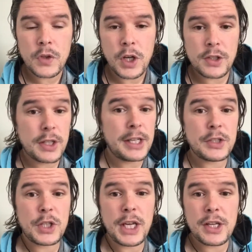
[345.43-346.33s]
And so let's
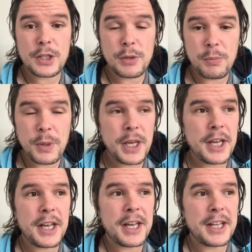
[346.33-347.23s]
take
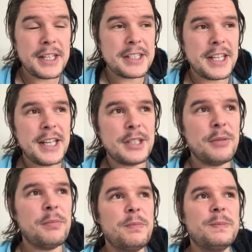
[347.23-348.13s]
some